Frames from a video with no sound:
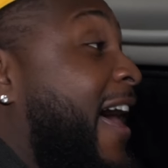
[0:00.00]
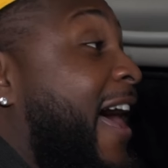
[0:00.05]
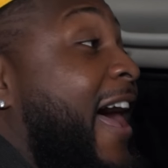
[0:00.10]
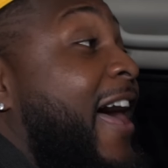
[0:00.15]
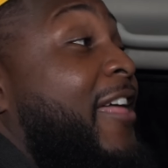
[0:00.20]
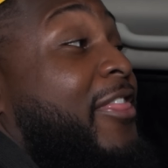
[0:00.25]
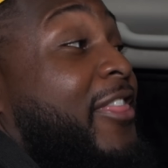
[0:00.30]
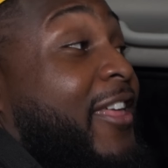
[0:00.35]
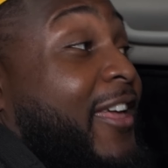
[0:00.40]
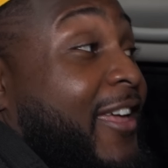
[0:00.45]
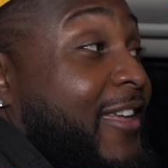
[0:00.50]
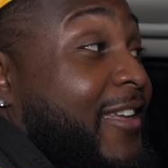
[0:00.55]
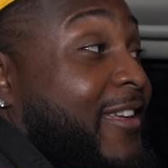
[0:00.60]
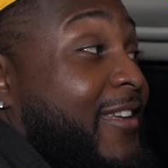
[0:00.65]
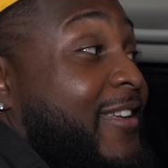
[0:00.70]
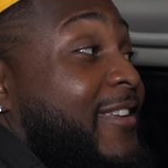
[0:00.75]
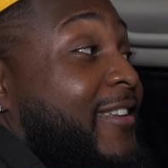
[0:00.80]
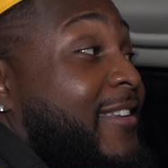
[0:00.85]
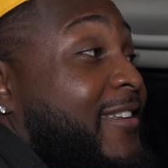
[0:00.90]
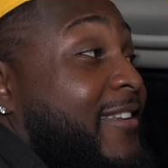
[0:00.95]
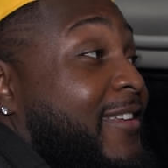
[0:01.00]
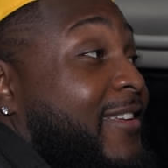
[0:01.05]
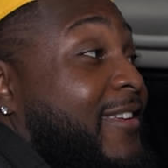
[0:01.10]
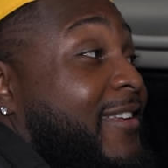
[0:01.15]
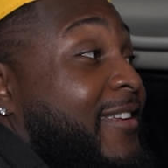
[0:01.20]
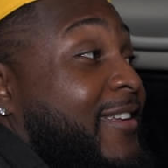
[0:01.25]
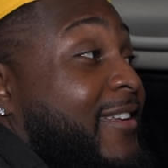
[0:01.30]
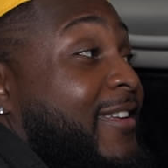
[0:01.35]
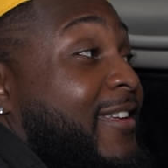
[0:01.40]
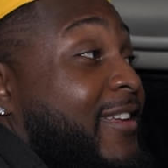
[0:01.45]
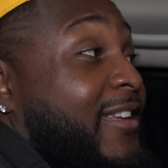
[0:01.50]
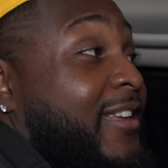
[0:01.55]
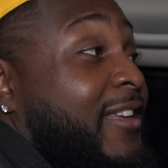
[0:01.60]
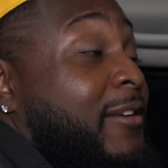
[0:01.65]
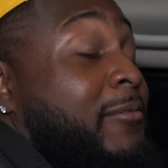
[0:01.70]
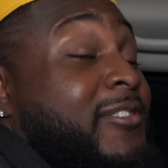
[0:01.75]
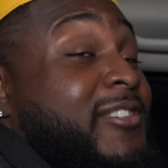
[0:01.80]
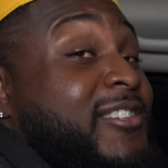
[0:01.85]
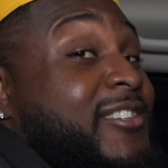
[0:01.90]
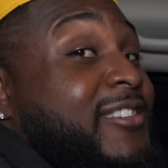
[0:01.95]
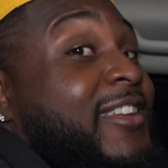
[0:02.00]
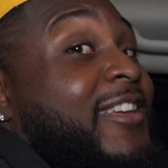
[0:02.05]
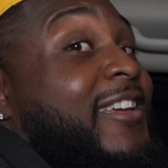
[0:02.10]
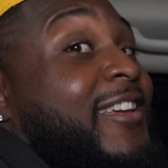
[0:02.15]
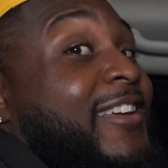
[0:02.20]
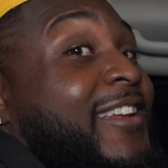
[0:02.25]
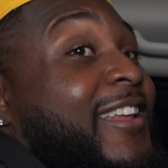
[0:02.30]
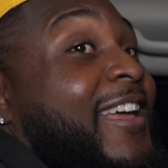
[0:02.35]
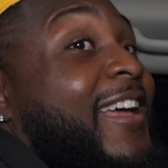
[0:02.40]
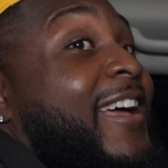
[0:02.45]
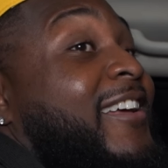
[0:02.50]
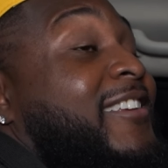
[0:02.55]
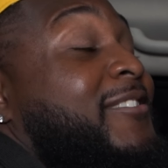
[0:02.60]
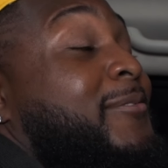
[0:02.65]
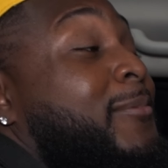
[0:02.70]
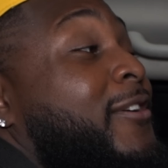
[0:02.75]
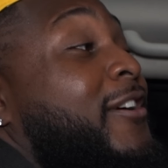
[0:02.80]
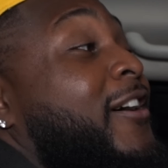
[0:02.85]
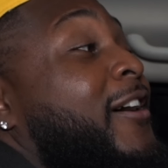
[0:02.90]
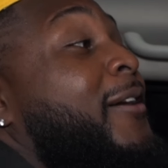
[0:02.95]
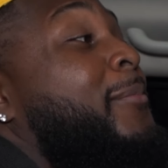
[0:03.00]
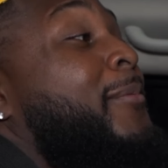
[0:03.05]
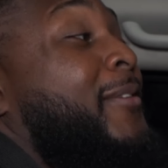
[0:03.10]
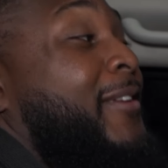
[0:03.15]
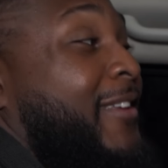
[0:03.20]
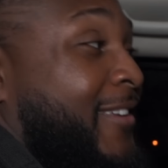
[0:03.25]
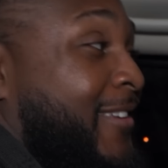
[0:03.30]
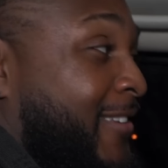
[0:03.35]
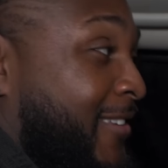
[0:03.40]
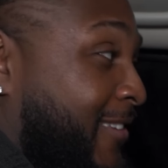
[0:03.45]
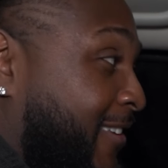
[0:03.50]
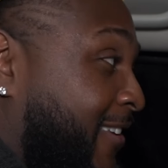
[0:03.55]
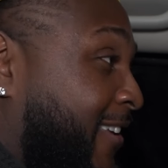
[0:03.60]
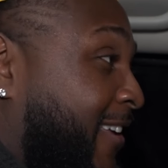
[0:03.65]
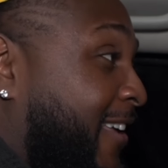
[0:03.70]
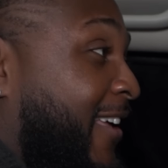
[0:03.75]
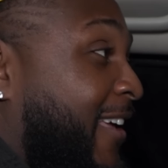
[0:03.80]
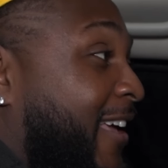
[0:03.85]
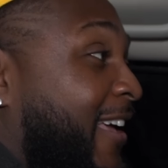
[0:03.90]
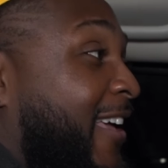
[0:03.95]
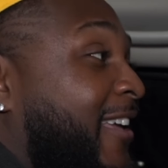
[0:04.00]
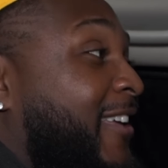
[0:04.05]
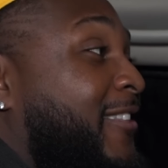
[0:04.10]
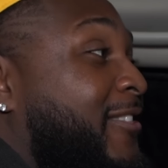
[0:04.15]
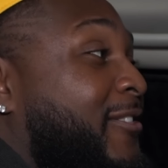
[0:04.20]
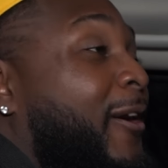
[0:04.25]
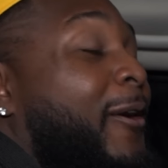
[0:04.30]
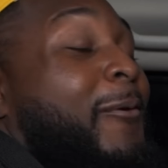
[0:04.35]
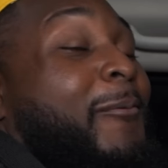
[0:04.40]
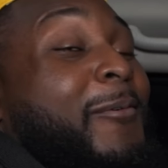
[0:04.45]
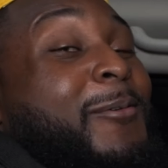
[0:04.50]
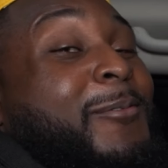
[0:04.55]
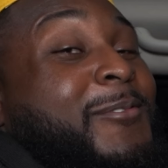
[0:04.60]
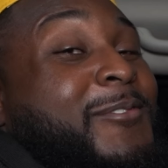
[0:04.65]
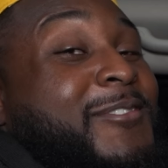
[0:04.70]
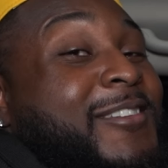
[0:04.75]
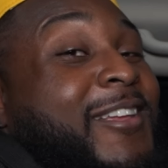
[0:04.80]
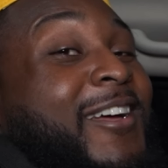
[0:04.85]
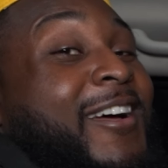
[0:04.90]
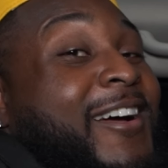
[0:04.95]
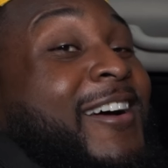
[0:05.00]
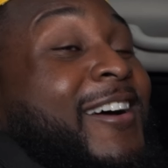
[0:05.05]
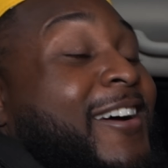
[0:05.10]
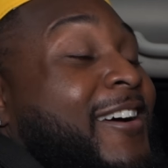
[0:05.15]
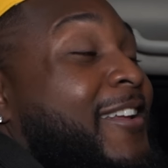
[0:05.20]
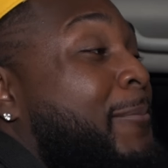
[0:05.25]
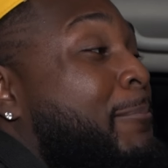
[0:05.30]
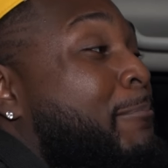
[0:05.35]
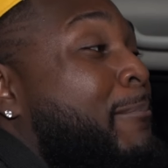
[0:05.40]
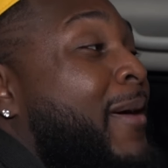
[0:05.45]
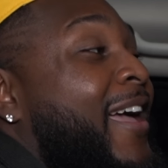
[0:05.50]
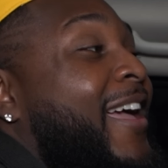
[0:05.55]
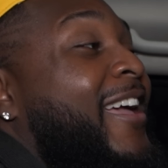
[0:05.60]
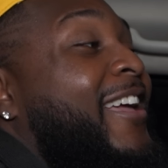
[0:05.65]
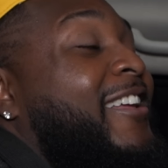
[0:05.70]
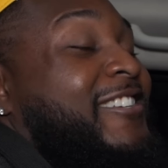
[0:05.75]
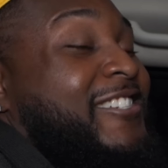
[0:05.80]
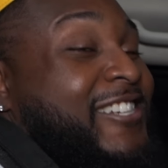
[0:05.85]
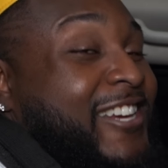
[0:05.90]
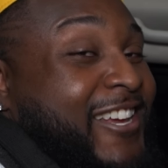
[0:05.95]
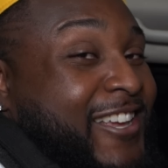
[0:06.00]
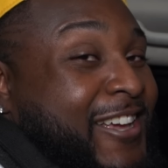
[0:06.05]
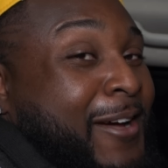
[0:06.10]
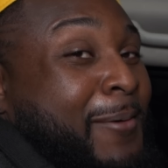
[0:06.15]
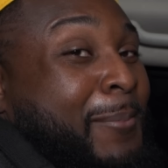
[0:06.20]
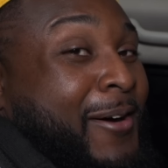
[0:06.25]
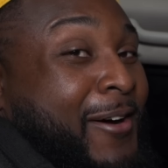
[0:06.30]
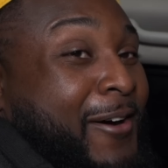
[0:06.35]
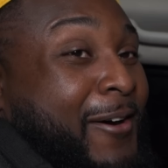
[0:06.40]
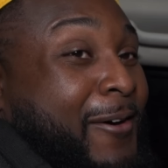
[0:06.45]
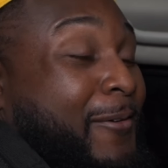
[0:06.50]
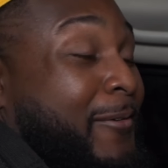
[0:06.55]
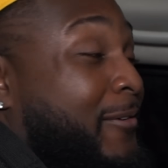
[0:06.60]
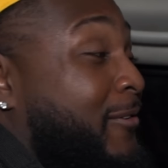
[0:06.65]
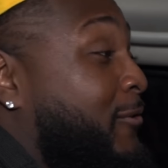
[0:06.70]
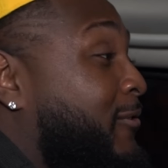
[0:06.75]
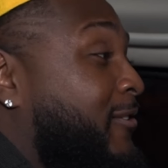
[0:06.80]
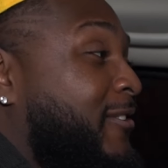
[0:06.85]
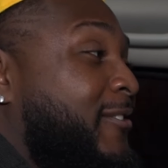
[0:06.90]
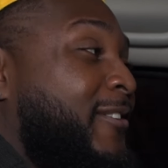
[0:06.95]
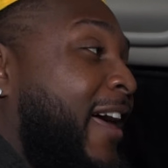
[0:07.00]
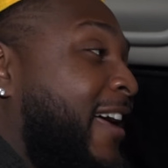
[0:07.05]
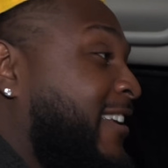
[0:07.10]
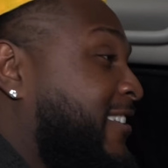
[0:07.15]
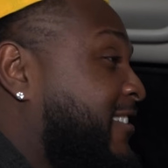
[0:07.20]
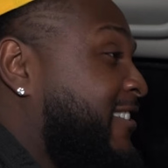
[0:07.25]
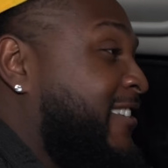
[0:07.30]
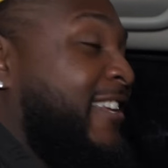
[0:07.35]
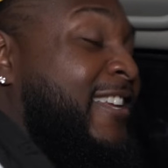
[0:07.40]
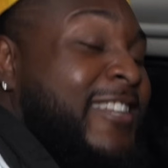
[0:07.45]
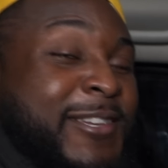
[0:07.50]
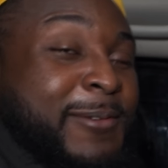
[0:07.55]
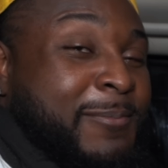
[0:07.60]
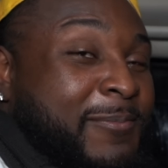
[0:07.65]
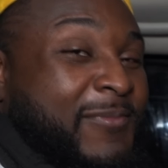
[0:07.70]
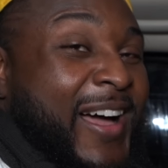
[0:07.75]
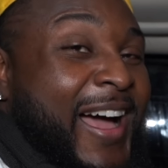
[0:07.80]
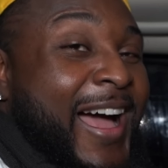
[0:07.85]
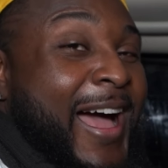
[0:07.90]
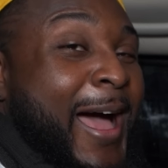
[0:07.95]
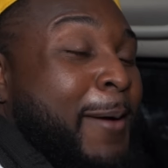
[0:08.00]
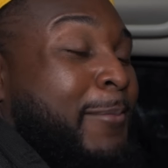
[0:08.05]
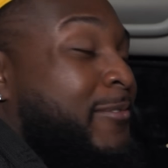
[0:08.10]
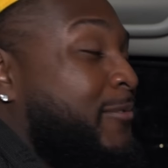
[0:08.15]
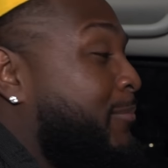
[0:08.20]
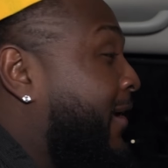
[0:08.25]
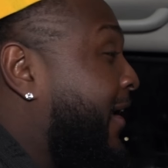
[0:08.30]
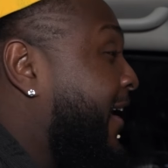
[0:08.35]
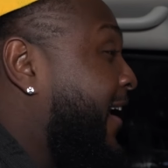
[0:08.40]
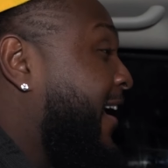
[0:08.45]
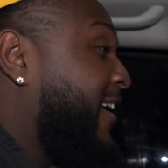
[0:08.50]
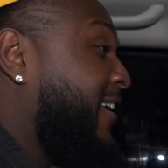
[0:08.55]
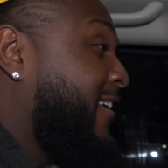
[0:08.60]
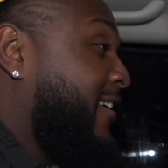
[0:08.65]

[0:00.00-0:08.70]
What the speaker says: I think he was sneaking to have some company, and he thought we was the main chick. Come on, I just get them vibes, man.